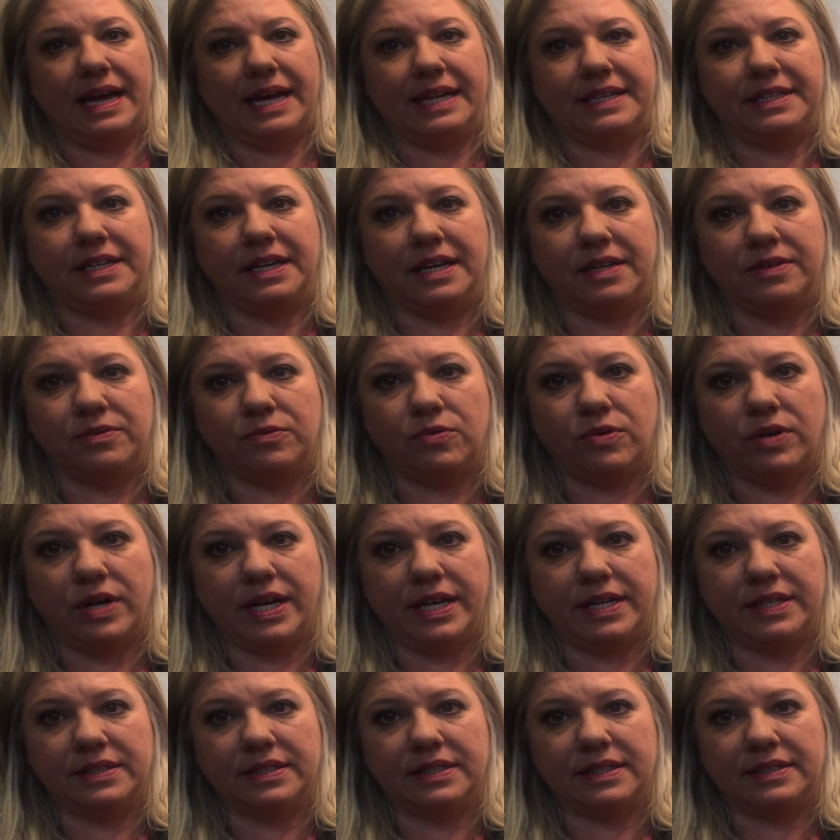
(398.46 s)
I done
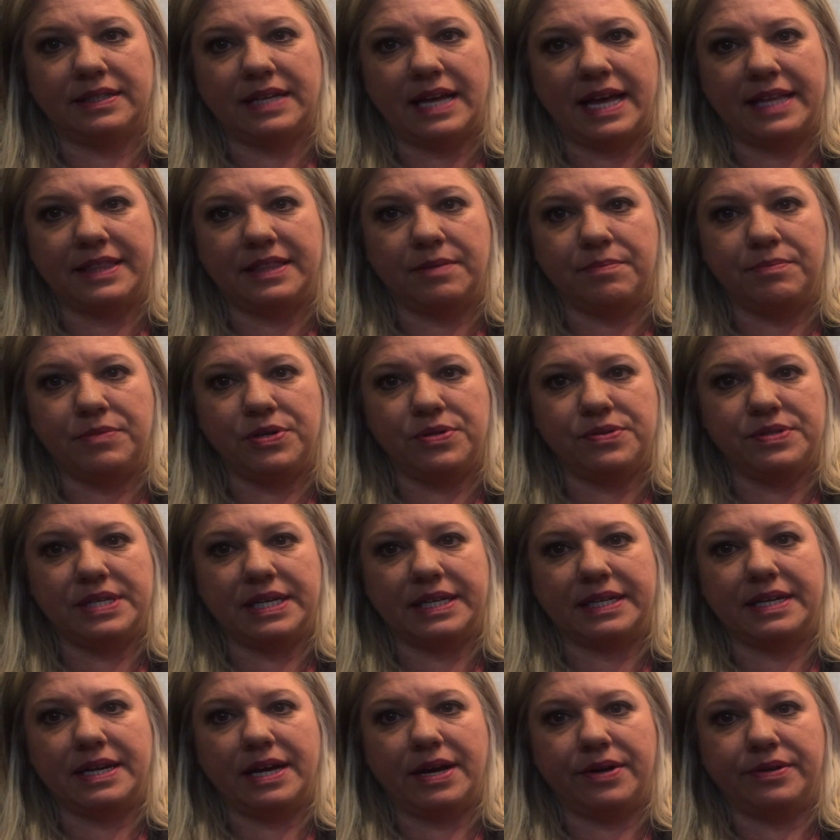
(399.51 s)
one, had the
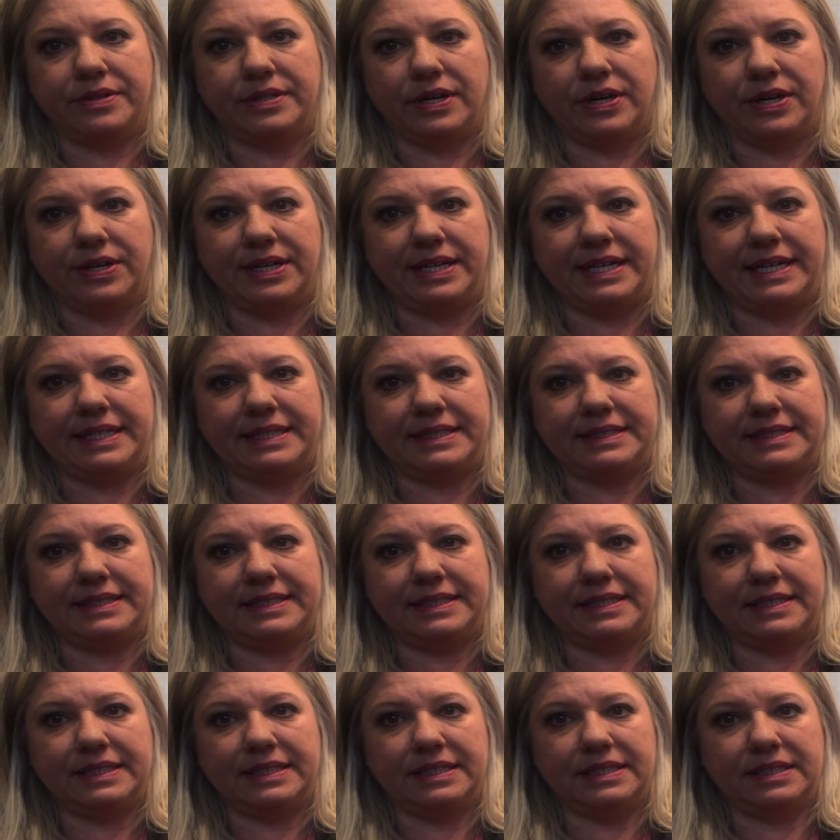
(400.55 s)
music note on
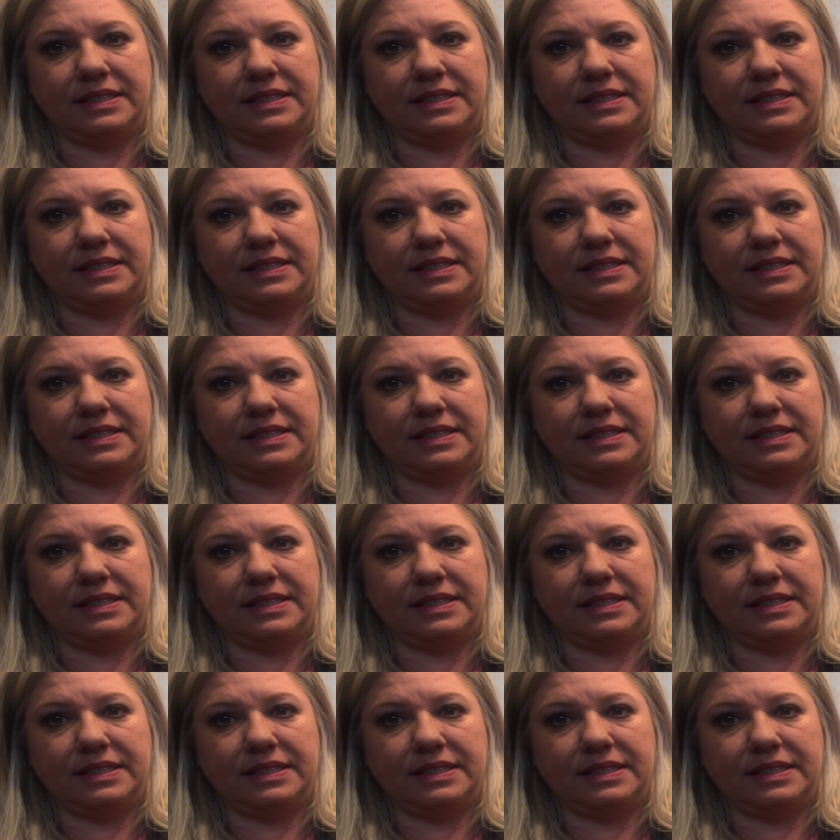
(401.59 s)
it.